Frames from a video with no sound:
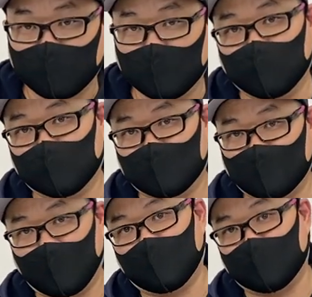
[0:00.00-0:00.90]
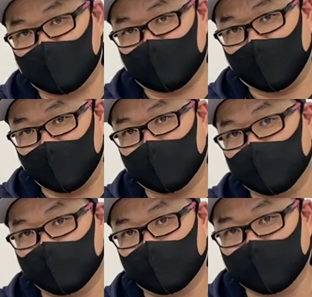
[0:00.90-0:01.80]
people to stand this straight up.
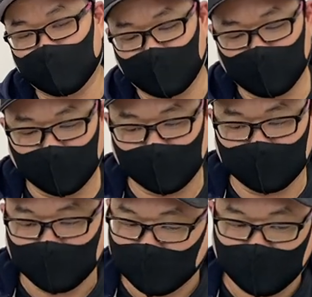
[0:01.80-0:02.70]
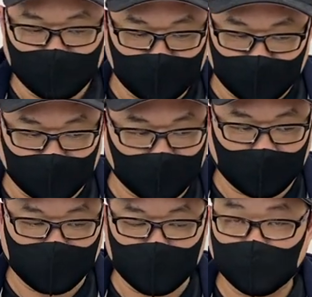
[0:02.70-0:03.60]
But a
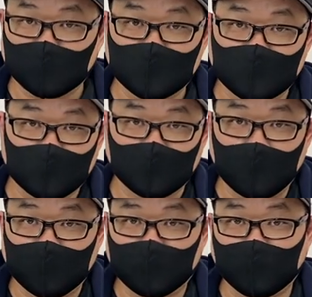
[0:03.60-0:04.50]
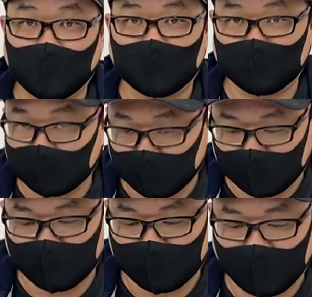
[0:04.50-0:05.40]
lot of people are gonna have it flat
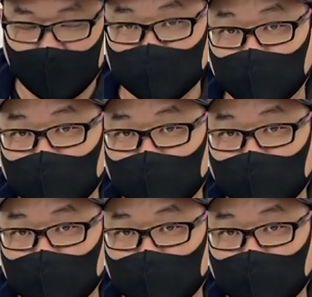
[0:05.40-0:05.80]
as will